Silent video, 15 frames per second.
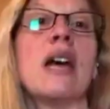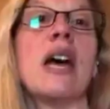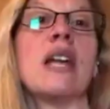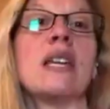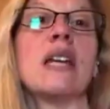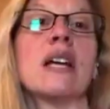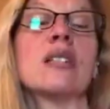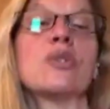
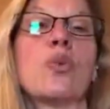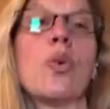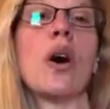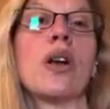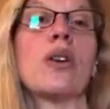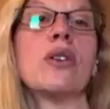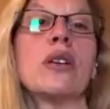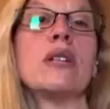And yes,
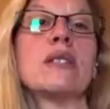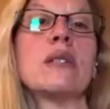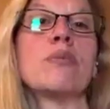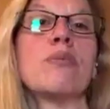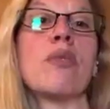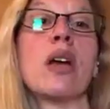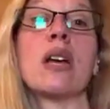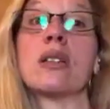water is
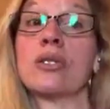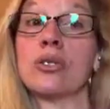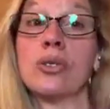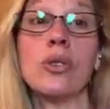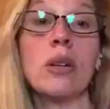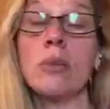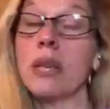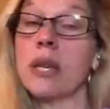
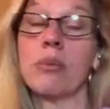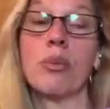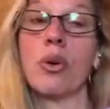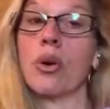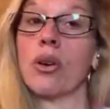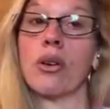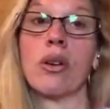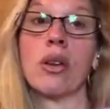extremely
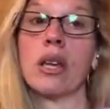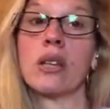important.